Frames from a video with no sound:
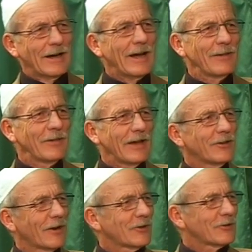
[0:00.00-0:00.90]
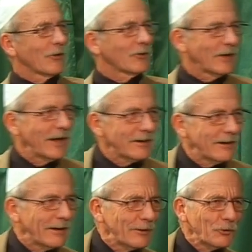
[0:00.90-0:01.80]
And then I
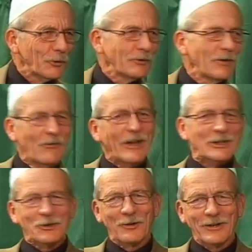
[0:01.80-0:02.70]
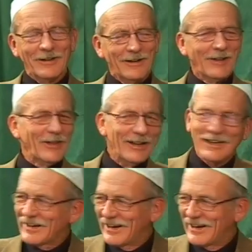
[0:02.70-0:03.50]
translated it very short. And then he